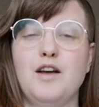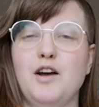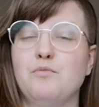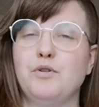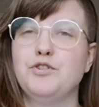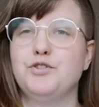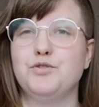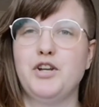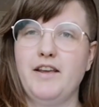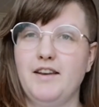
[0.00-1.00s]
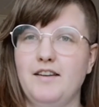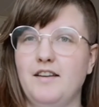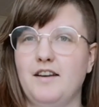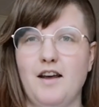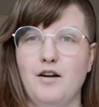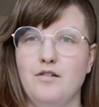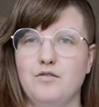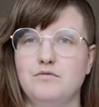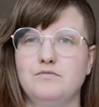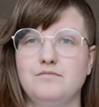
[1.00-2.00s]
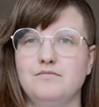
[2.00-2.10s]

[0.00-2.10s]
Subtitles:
much you shade and how